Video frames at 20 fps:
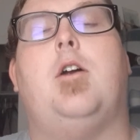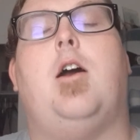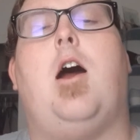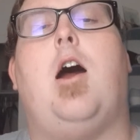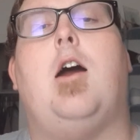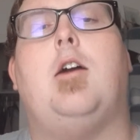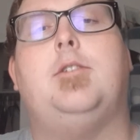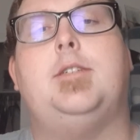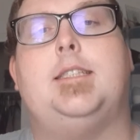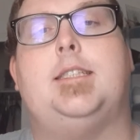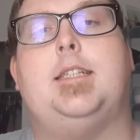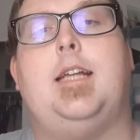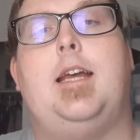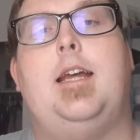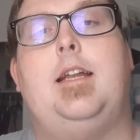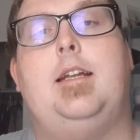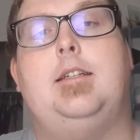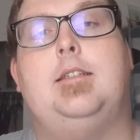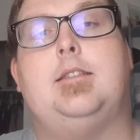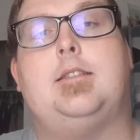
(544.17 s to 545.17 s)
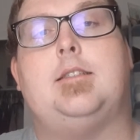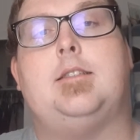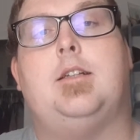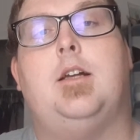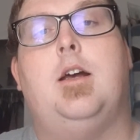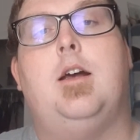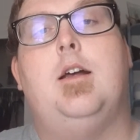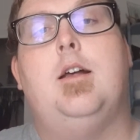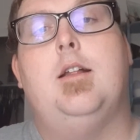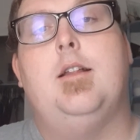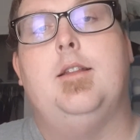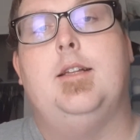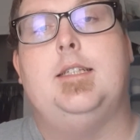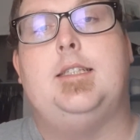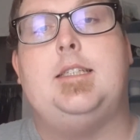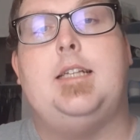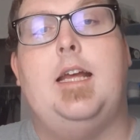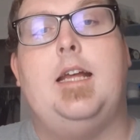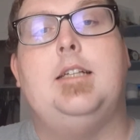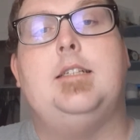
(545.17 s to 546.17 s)
our sins, the
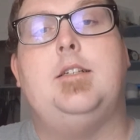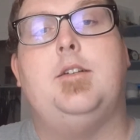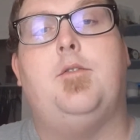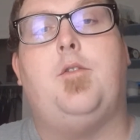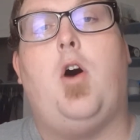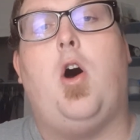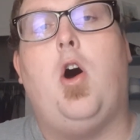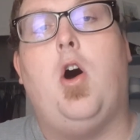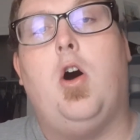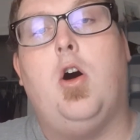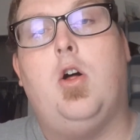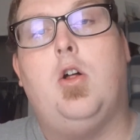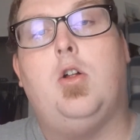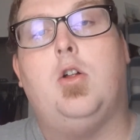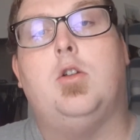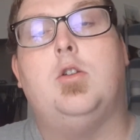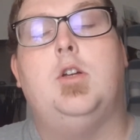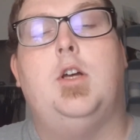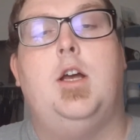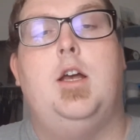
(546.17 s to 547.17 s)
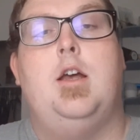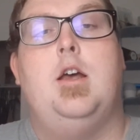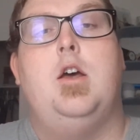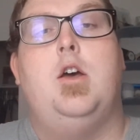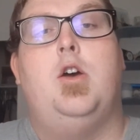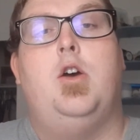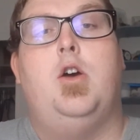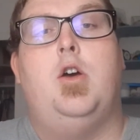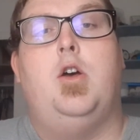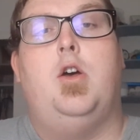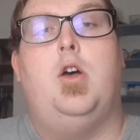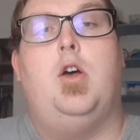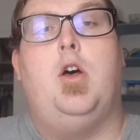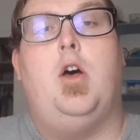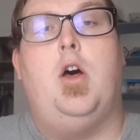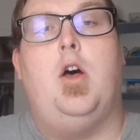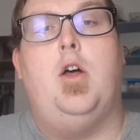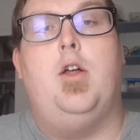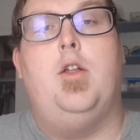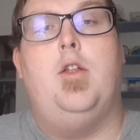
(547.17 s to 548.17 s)
sins of all
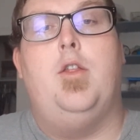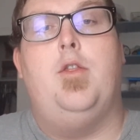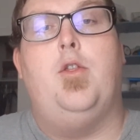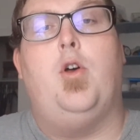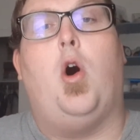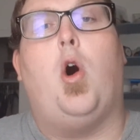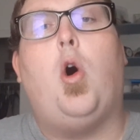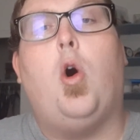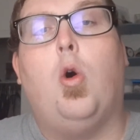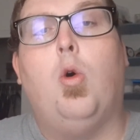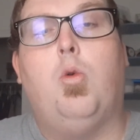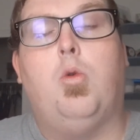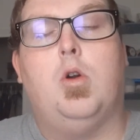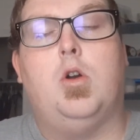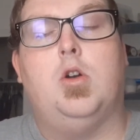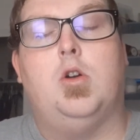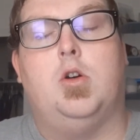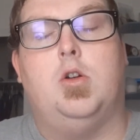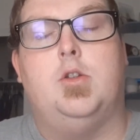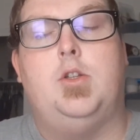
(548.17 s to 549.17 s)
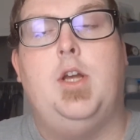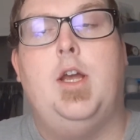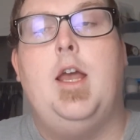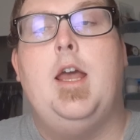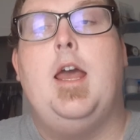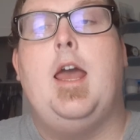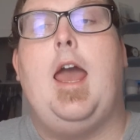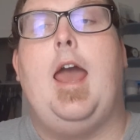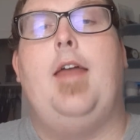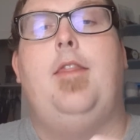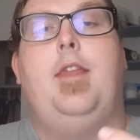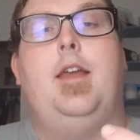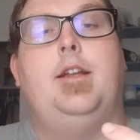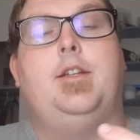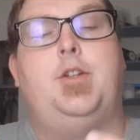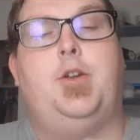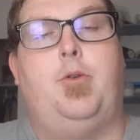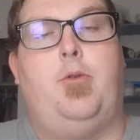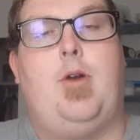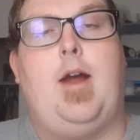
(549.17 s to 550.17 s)
the whole world, and then
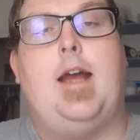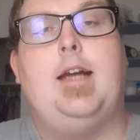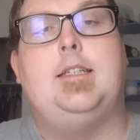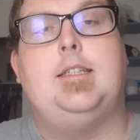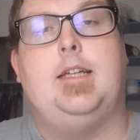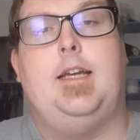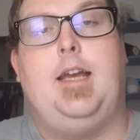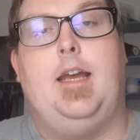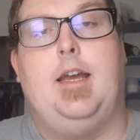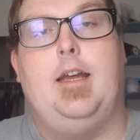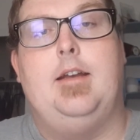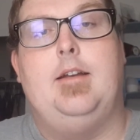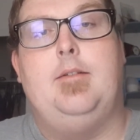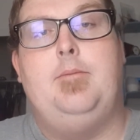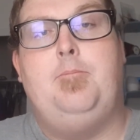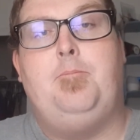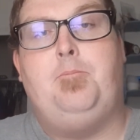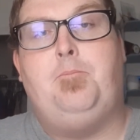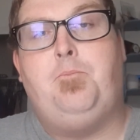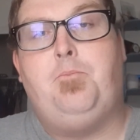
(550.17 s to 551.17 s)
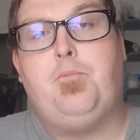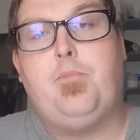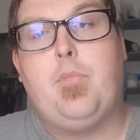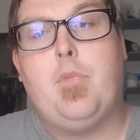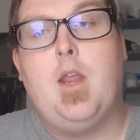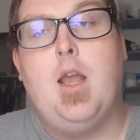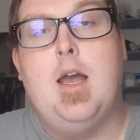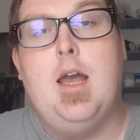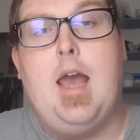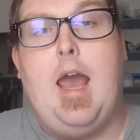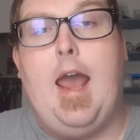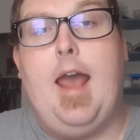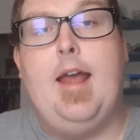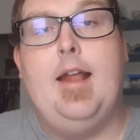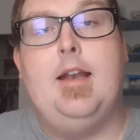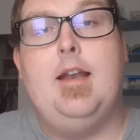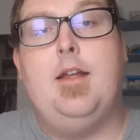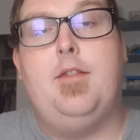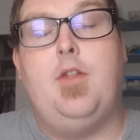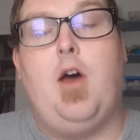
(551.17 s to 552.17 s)
to rise again.
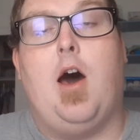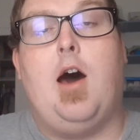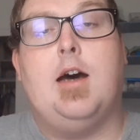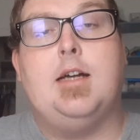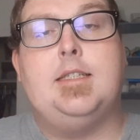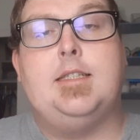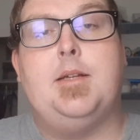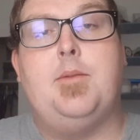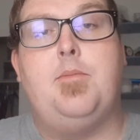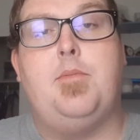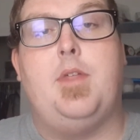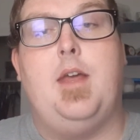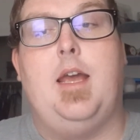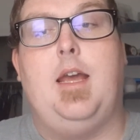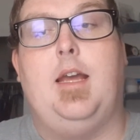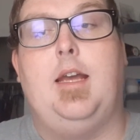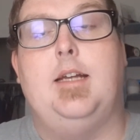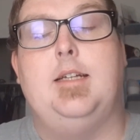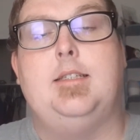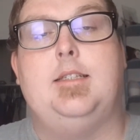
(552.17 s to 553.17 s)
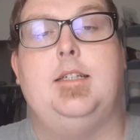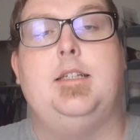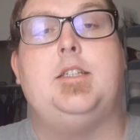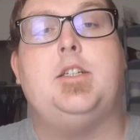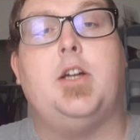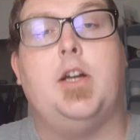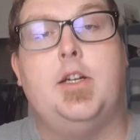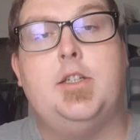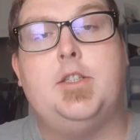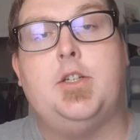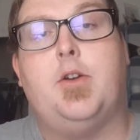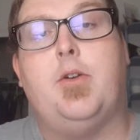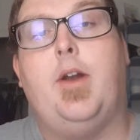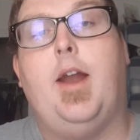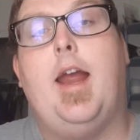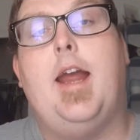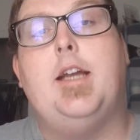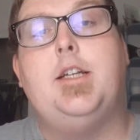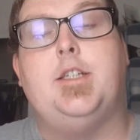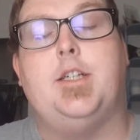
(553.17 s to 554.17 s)
And the awesome thing is, this cursed
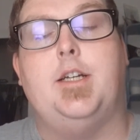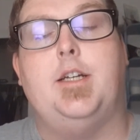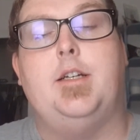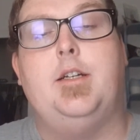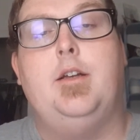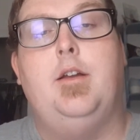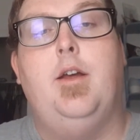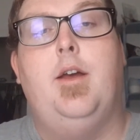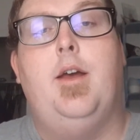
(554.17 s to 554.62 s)
creation